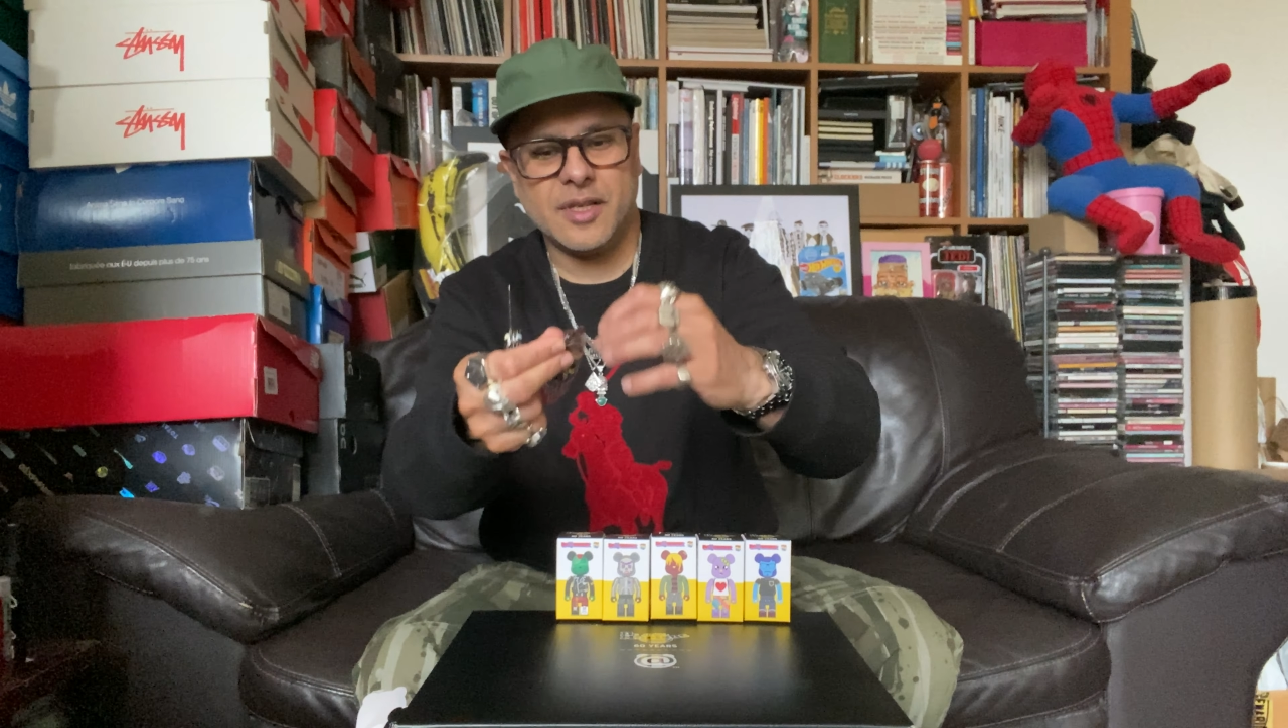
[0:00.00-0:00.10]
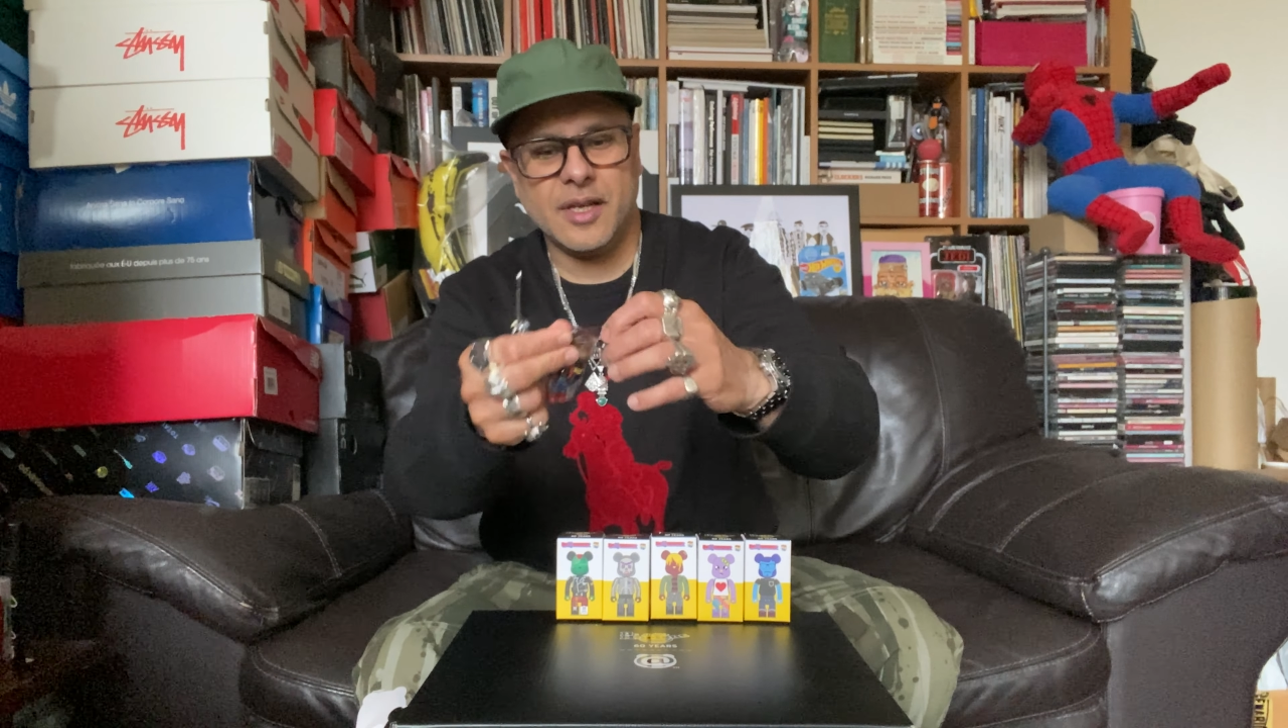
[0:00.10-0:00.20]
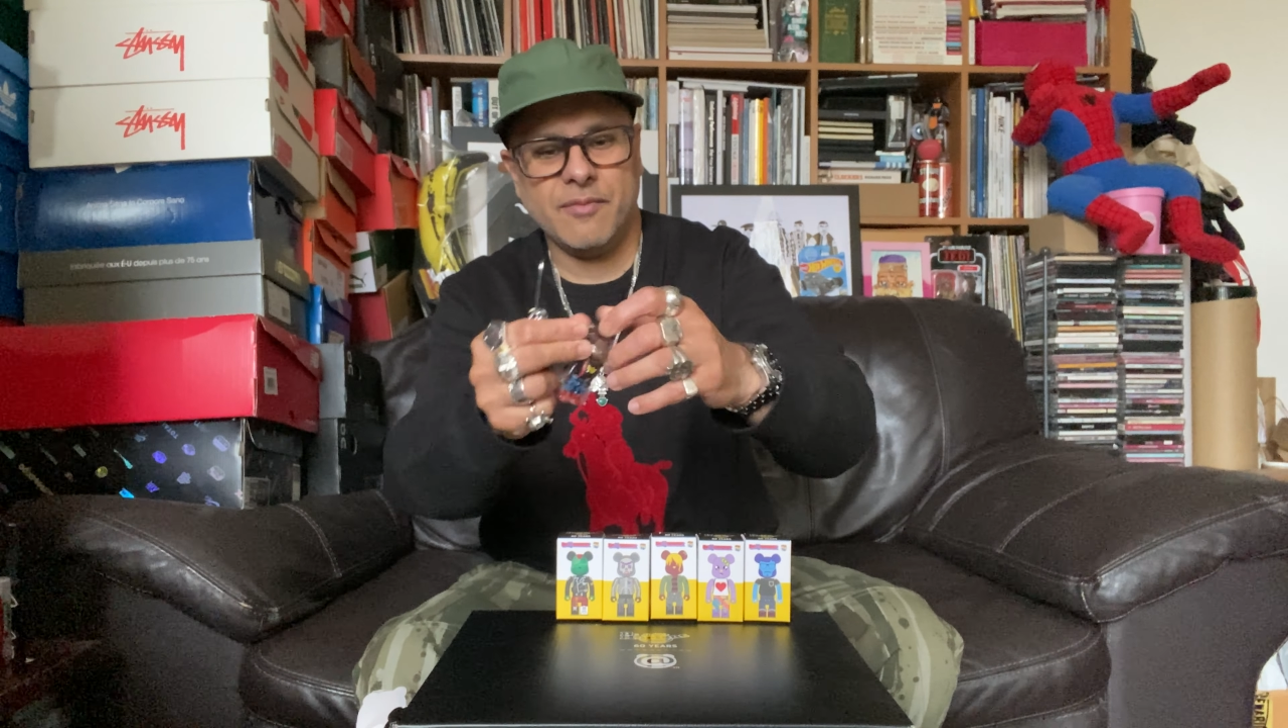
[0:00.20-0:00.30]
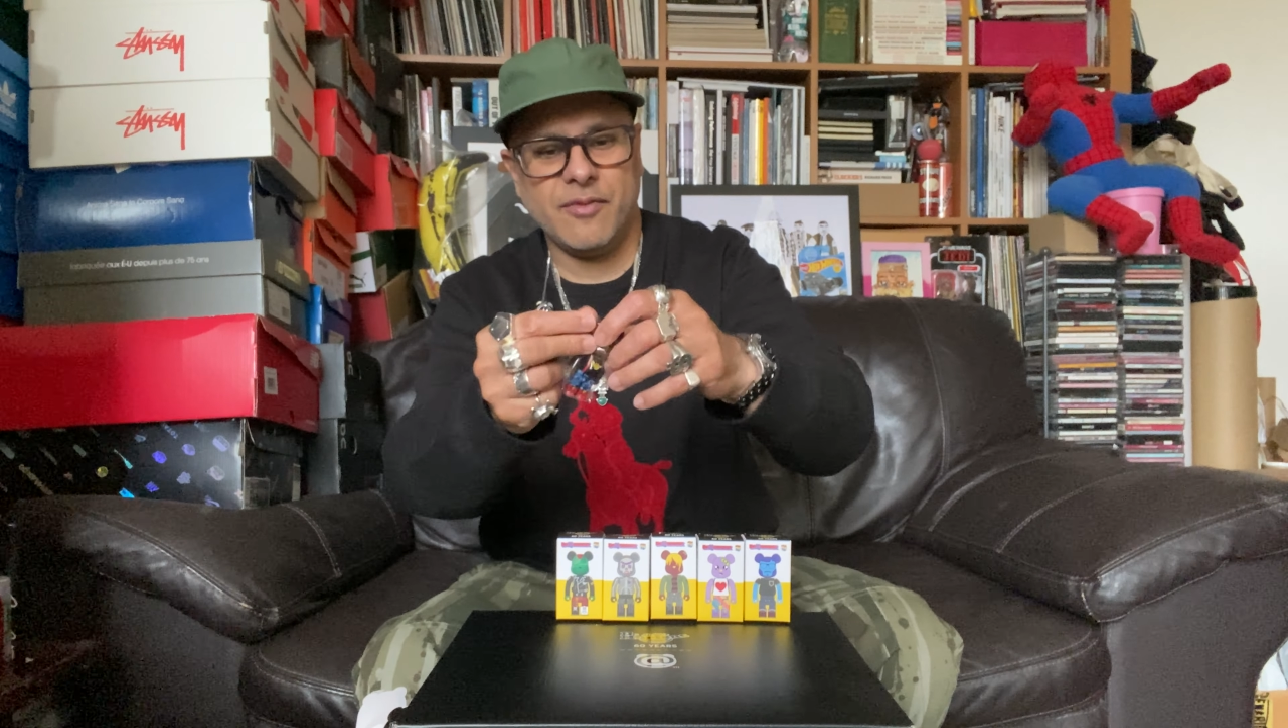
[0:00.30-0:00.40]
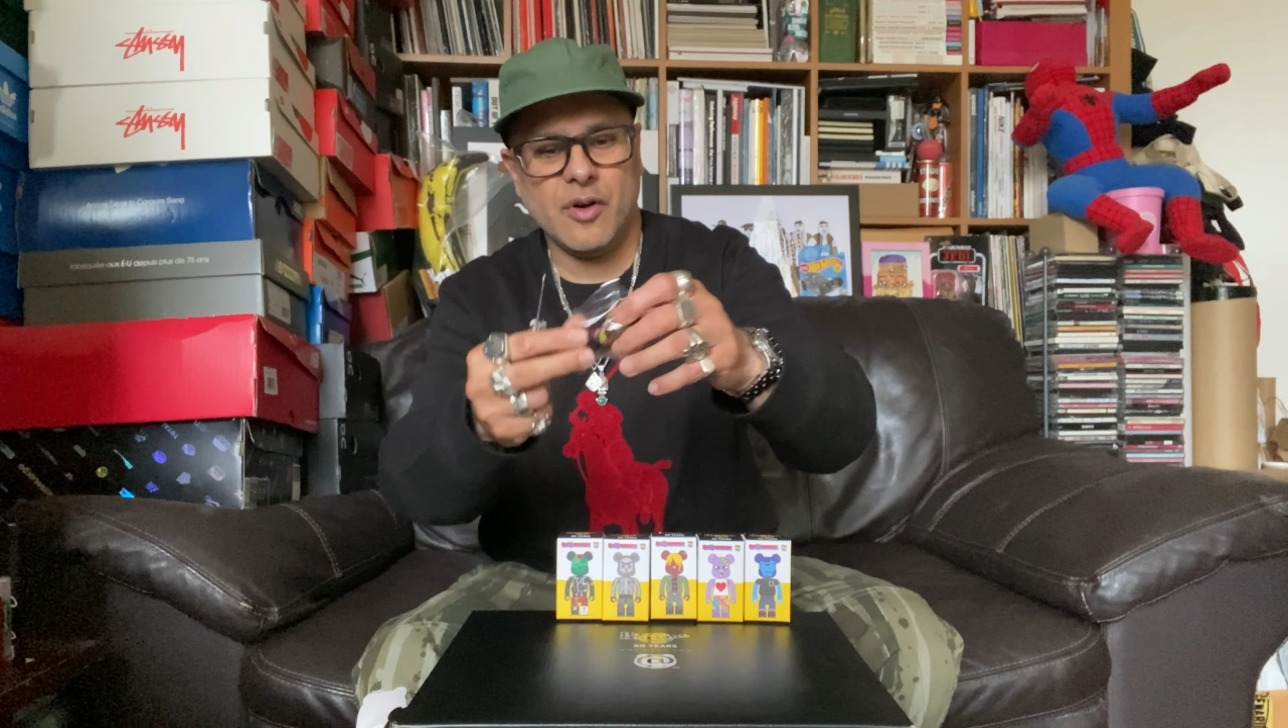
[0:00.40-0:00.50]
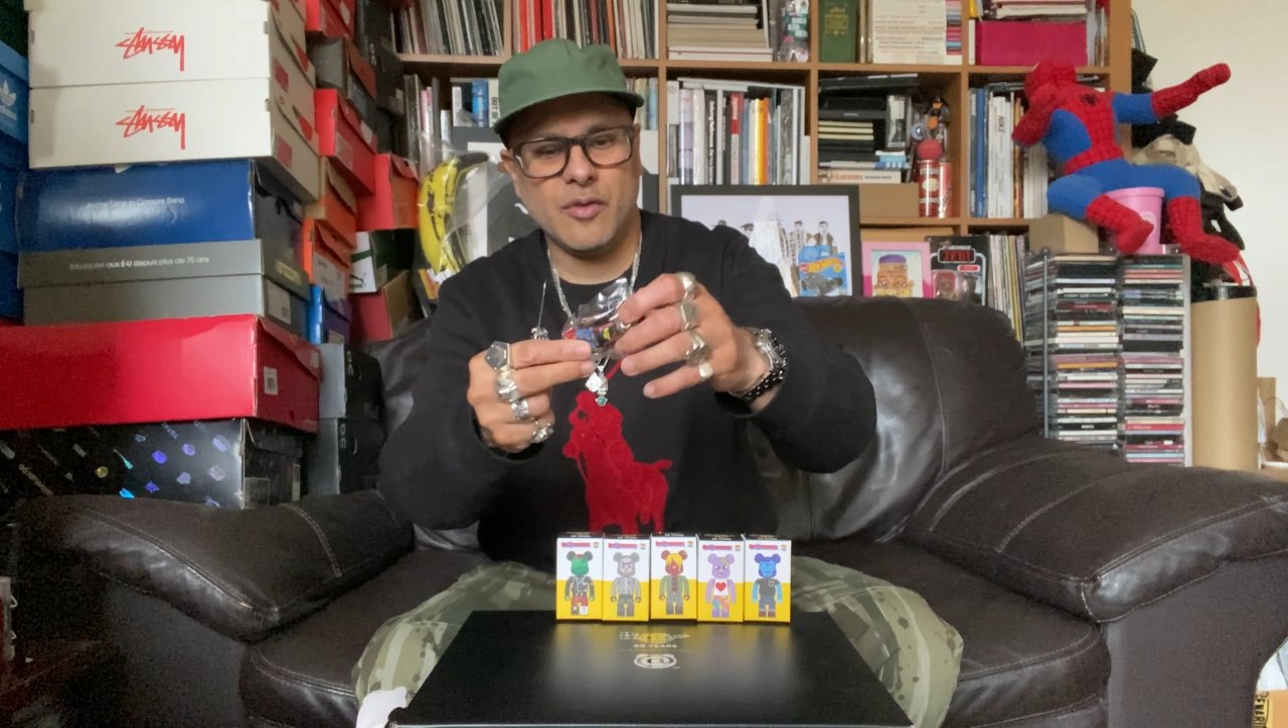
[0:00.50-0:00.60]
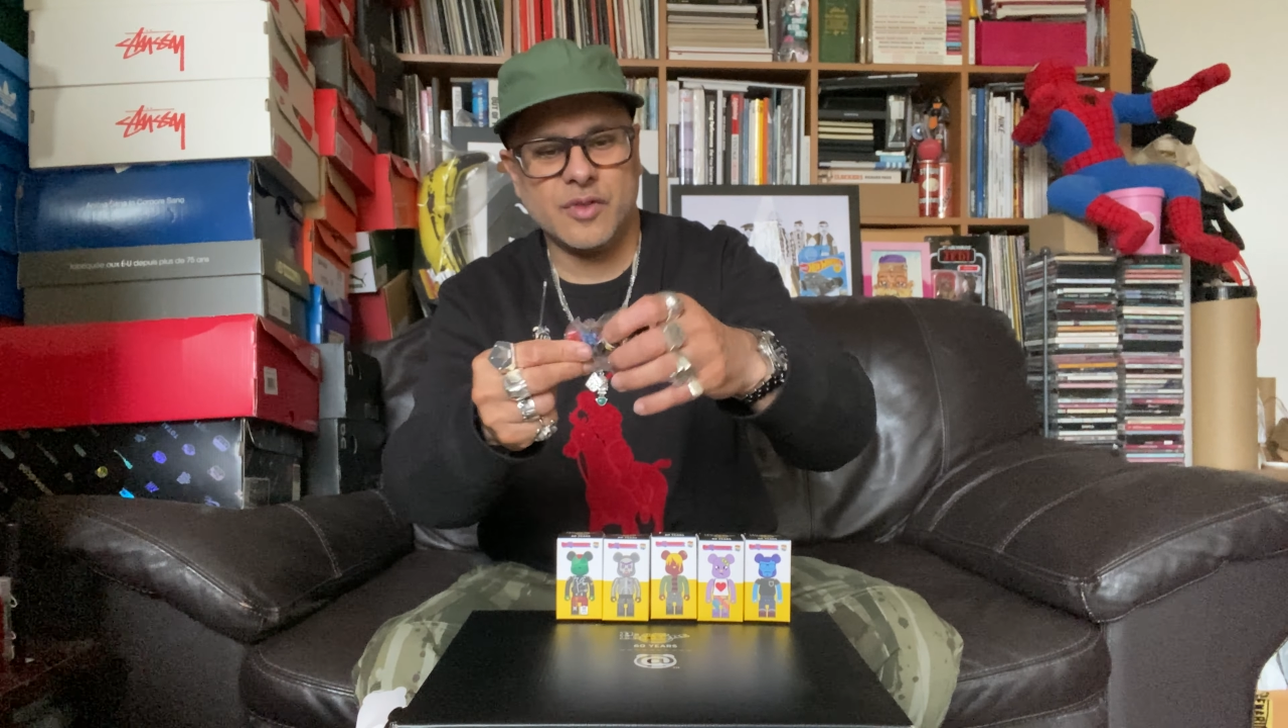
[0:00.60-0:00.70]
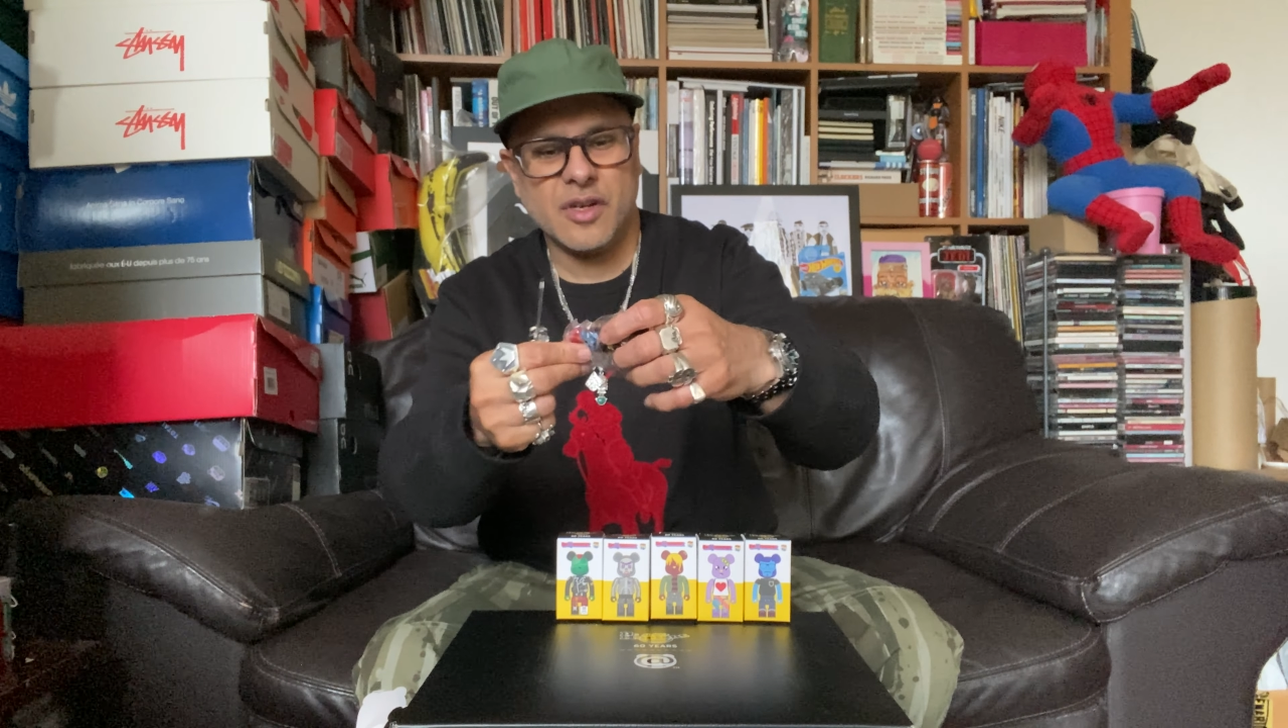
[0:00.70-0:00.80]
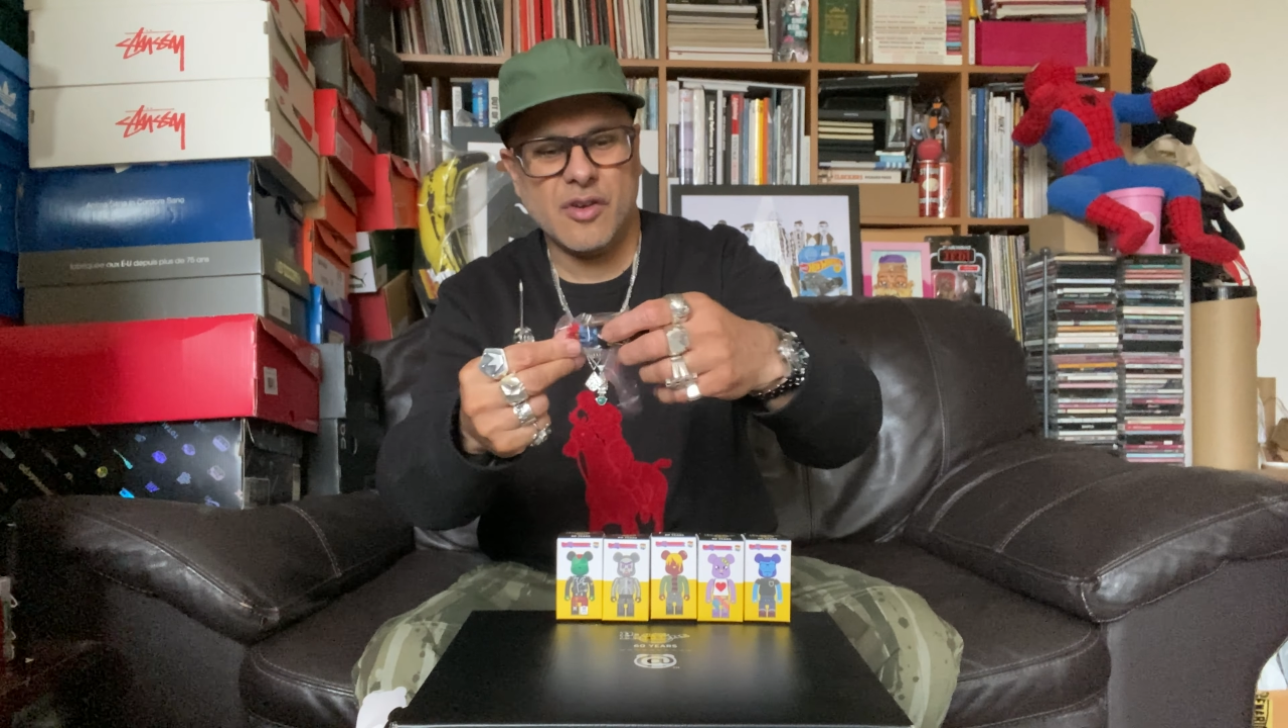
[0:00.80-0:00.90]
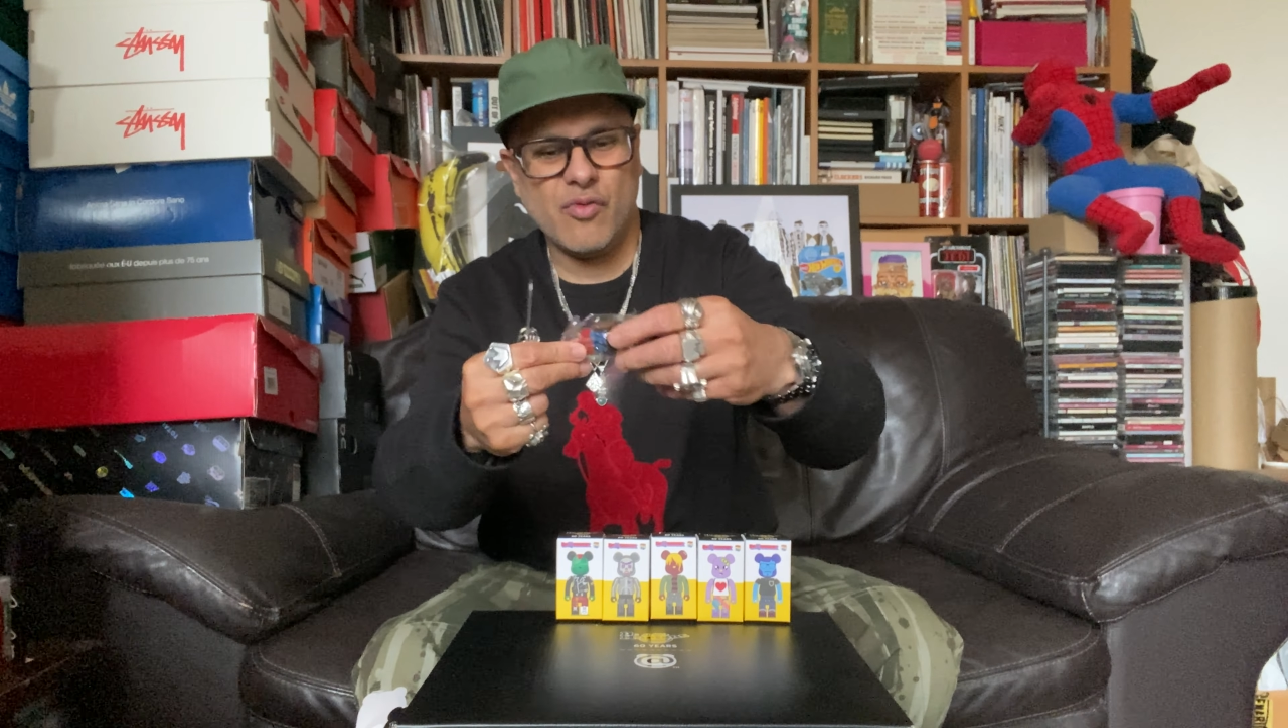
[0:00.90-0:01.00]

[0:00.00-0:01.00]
get involved.